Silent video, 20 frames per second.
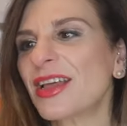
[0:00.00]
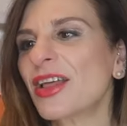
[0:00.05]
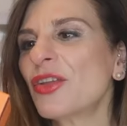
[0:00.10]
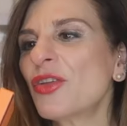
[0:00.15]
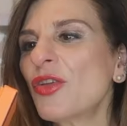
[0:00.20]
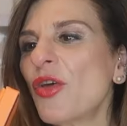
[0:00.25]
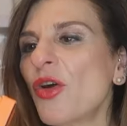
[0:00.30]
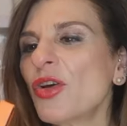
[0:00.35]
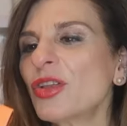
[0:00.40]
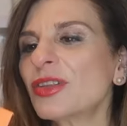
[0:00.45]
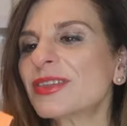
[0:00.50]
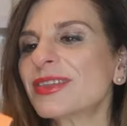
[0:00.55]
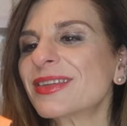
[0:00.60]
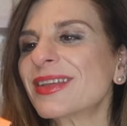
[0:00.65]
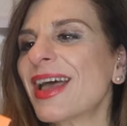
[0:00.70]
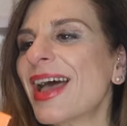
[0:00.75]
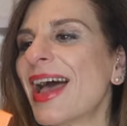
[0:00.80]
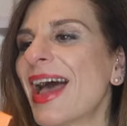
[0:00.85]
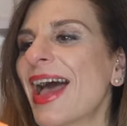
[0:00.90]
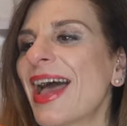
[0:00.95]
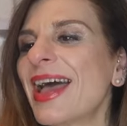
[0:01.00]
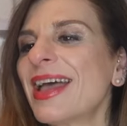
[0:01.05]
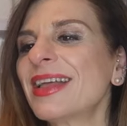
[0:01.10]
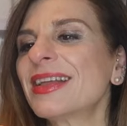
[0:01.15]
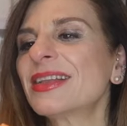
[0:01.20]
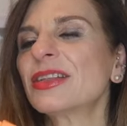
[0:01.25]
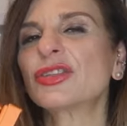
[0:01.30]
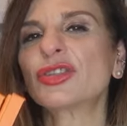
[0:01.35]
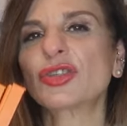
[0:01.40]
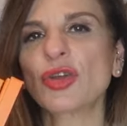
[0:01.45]
Not at
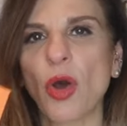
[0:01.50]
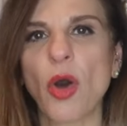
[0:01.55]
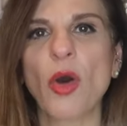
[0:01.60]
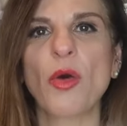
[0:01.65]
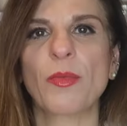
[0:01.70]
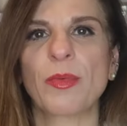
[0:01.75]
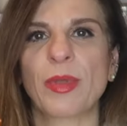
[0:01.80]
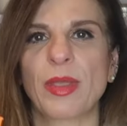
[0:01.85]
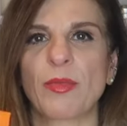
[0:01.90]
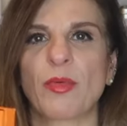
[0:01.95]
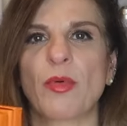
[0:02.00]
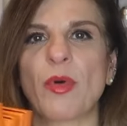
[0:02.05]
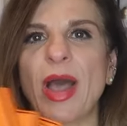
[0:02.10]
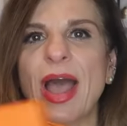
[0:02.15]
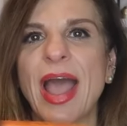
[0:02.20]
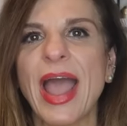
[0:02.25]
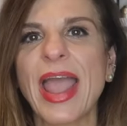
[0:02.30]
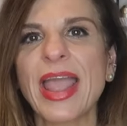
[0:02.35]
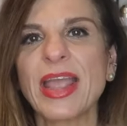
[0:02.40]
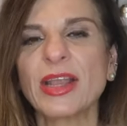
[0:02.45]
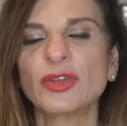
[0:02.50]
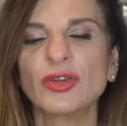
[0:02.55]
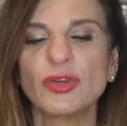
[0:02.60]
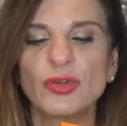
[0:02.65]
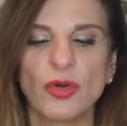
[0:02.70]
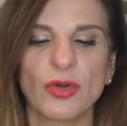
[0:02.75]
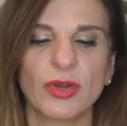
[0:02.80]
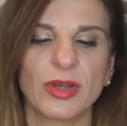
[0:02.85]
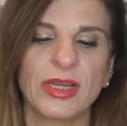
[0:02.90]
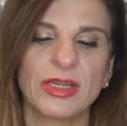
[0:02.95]
all, people. I do
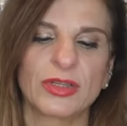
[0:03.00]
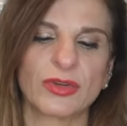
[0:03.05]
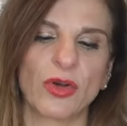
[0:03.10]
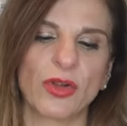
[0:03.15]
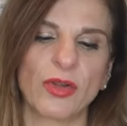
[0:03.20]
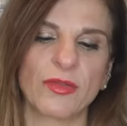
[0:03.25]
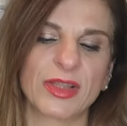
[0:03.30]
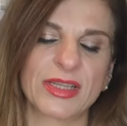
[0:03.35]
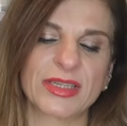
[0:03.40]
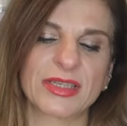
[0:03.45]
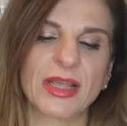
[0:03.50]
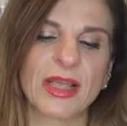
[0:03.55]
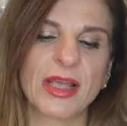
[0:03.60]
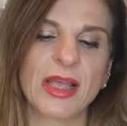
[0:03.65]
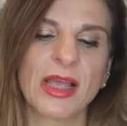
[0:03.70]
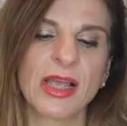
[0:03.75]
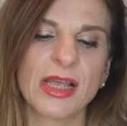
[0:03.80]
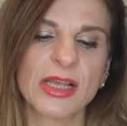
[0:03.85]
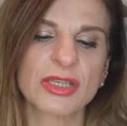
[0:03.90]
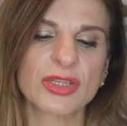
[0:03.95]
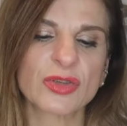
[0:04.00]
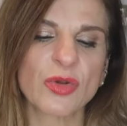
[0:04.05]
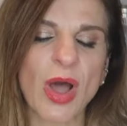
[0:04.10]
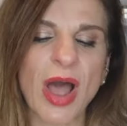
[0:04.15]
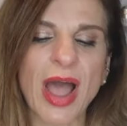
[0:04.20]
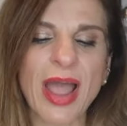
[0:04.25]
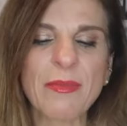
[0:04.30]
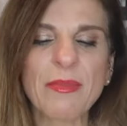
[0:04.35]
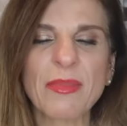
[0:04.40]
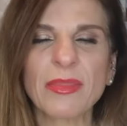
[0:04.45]
not need all of these. So
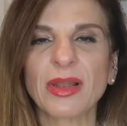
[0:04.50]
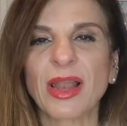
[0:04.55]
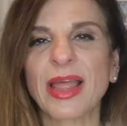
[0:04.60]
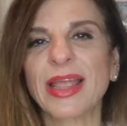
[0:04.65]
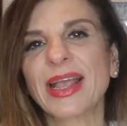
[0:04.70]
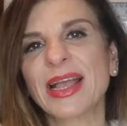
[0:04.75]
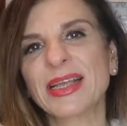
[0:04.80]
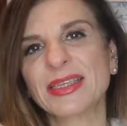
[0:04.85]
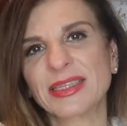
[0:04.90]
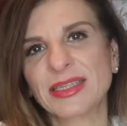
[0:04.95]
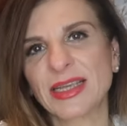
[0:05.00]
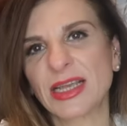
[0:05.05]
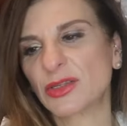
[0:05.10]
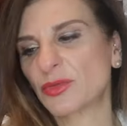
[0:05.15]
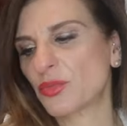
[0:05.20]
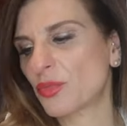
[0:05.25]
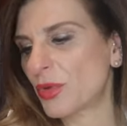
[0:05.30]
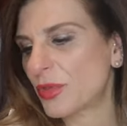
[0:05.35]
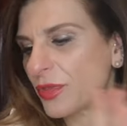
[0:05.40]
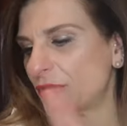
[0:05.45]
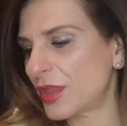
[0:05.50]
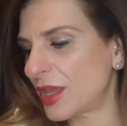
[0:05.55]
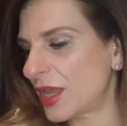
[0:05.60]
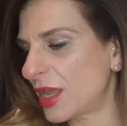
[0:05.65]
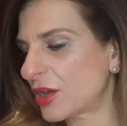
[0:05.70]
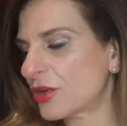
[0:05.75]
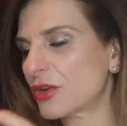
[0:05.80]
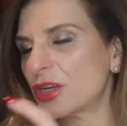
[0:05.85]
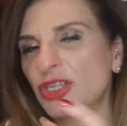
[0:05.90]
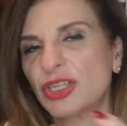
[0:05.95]
I'm, like I said, with
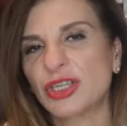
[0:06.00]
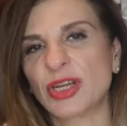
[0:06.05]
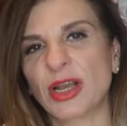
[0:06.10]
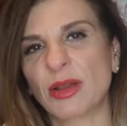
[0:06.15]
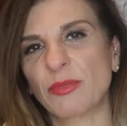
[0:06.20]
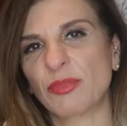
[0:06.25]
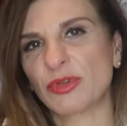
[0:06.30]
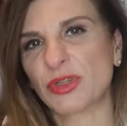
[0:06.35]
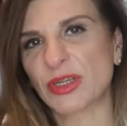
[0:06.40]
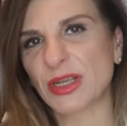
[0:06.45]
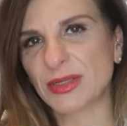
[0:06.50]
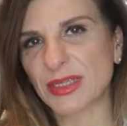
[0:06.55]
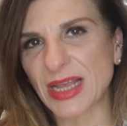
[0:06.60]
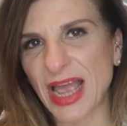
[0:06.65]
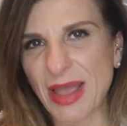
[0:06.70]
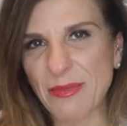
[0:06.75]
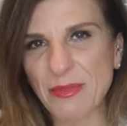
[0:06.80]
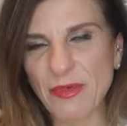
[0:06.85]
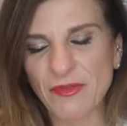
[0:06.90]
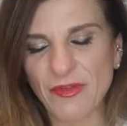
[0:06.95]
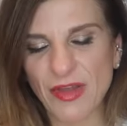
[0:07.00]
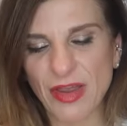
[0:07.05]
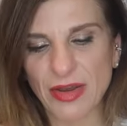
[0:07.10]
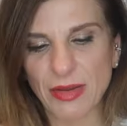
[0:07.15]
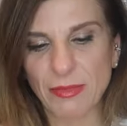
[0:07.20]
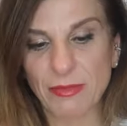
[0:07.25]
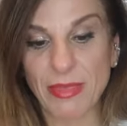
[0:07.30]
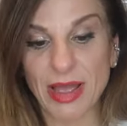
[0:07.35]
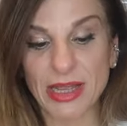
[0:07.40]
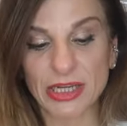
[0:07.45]
the Christian Louboutins, I'm a
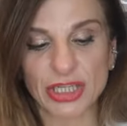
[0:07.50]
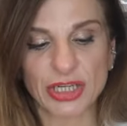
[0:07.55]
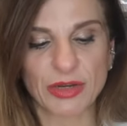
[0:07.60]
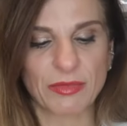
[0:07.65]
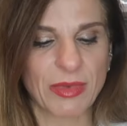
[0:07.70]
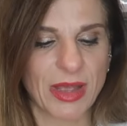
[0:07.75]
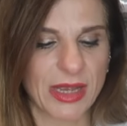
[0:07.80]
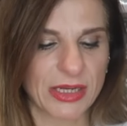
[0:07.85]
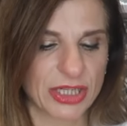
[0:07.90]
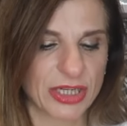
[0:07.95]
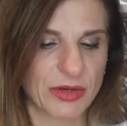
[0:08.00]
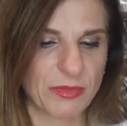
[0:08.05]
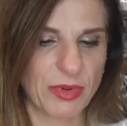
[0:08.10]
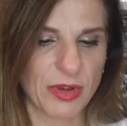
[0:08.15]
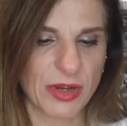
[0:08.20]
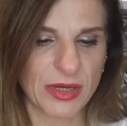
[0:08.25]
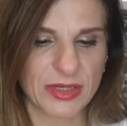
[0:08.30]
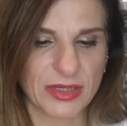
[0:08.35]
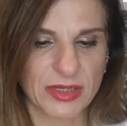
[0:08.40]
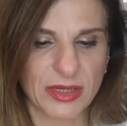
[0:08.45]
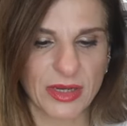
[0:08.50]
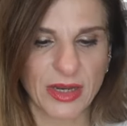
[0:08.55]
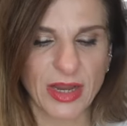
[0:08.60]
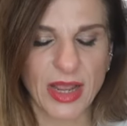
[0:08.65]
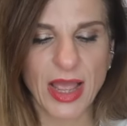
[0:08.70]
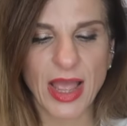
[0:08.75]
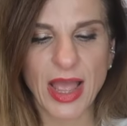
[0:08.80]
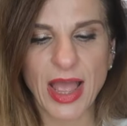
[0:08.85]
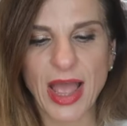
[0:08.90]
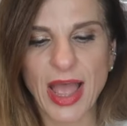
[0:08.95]
very matchy-matchy person.
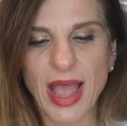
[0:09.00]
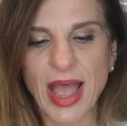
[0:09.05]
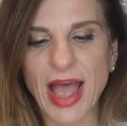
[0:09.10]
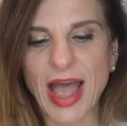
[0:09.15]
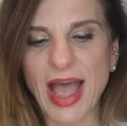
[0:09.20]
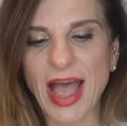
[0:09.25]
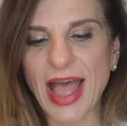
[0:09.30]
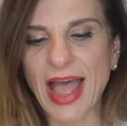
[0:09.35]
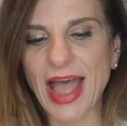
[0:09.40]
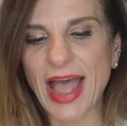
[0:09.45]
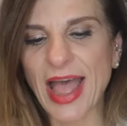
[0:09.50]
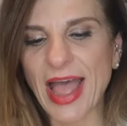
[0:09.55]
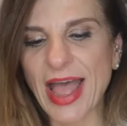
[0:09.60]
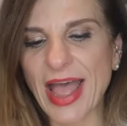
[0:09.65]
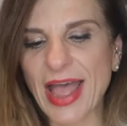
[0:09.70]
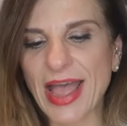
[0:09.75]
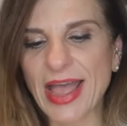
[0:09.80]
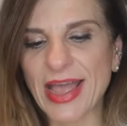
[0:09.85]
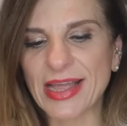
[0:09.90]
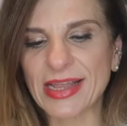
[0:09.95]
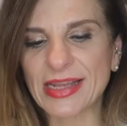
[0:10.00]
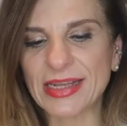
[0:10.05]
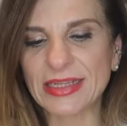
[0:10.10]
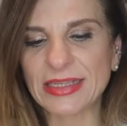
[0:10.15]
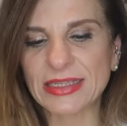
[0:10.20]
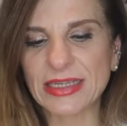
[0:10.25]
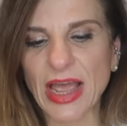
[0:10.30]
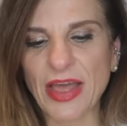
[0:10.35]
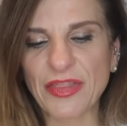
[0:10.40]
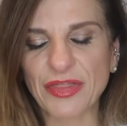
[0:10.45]

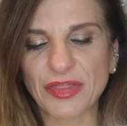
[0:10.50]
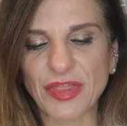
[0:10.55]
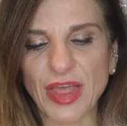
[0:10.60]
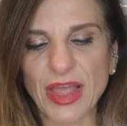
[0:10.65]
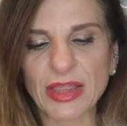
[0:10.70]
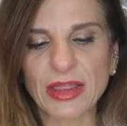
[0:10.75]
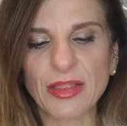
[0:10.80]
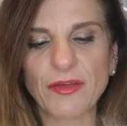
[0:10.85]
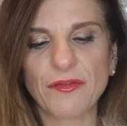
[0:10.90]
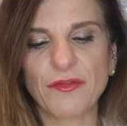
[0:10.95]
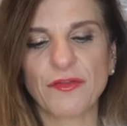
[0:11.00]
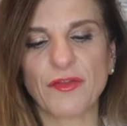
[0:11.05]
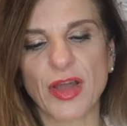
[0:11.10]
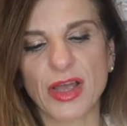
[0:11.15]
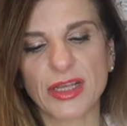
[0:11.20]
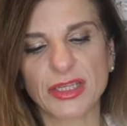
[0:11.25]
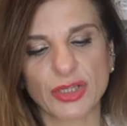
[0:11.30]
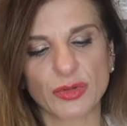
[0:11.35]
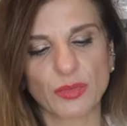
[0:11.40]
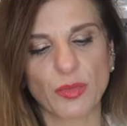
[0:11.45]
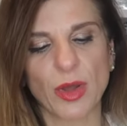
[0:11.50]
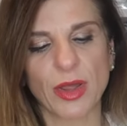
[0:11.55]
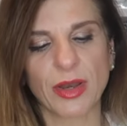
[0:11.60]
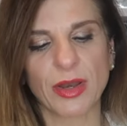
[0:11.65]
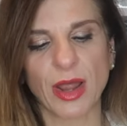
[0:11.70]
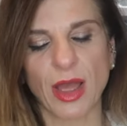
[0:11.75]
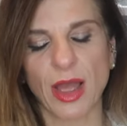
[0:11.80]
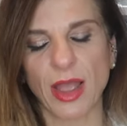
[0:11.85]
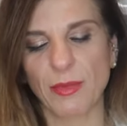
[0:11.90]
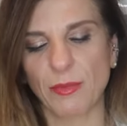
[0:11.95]
And I think the first
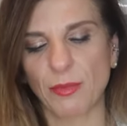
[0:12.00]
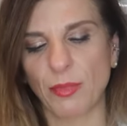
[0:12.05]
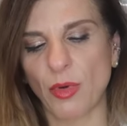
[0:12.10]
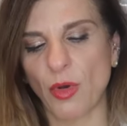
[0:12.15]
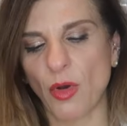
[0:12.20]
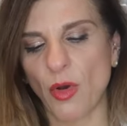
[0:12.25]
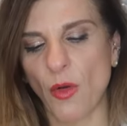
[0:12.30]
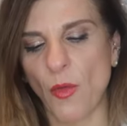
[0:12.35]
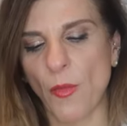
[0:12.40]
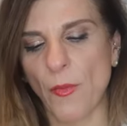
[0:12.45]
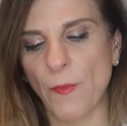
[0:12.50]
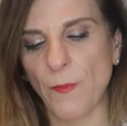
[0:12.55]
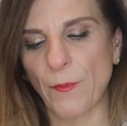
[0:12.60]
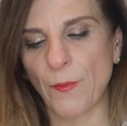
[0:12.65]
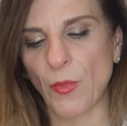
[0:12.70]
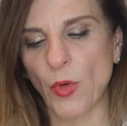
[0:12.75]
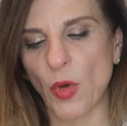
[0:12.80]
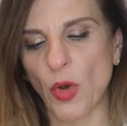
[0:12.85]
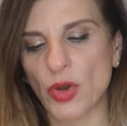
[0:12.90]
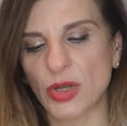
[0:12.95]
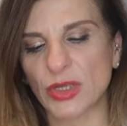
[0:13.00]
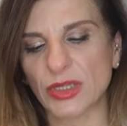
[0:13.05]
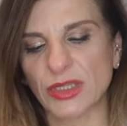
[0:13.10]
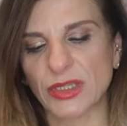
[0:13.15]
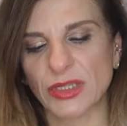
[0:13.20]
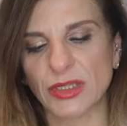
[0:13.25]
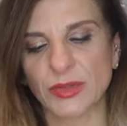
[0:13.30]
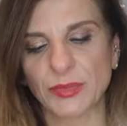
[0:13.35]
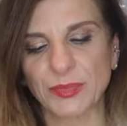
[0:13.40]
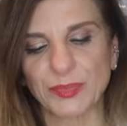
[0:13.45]
one I bought
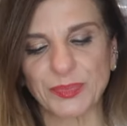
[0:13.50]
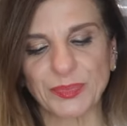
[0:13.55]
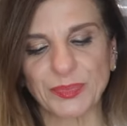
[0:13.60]
was